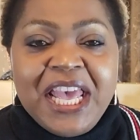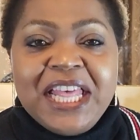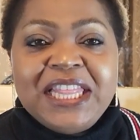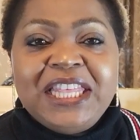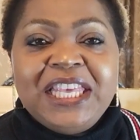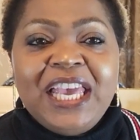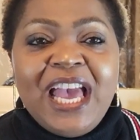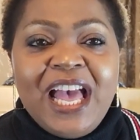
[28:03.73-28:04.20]

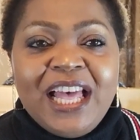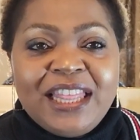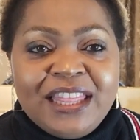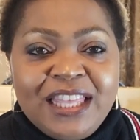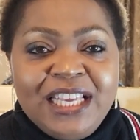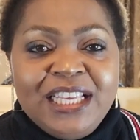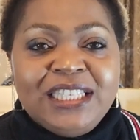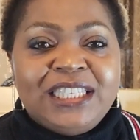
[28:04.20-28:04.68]
there are
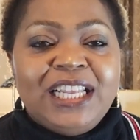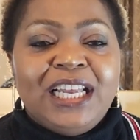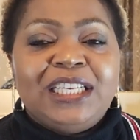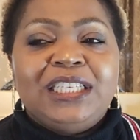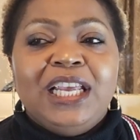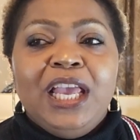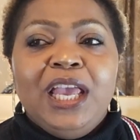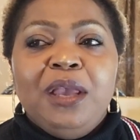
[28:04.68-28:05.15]
things
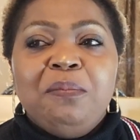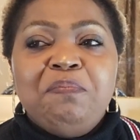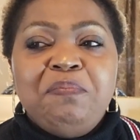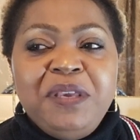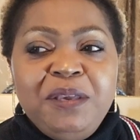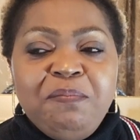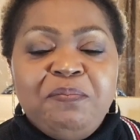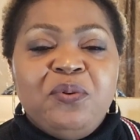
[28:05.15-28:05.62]
that
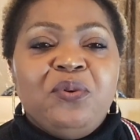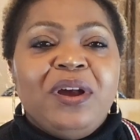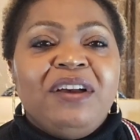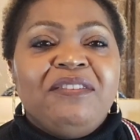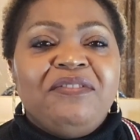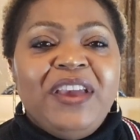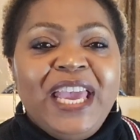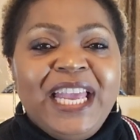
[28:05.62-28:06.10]
people
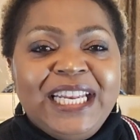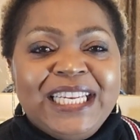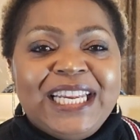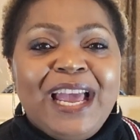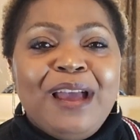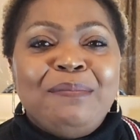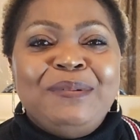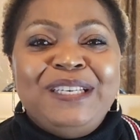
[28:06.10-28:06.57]
have ended
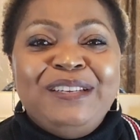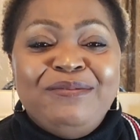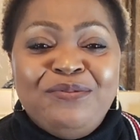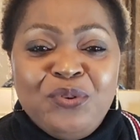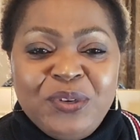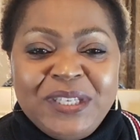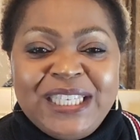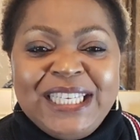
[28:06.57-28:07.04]
up
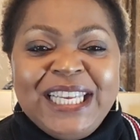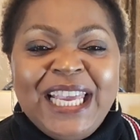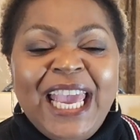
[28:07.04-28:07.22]
divorcing.